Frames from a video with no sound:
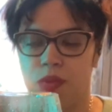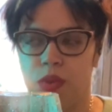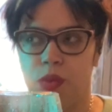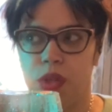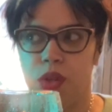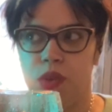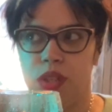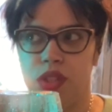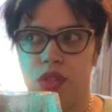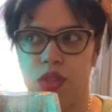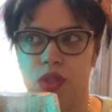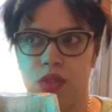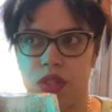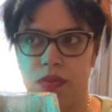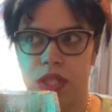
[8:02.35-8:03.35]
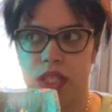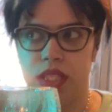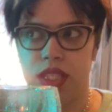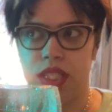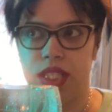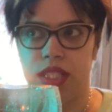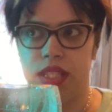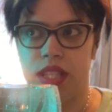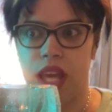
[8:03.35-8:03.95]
when we go into those spaces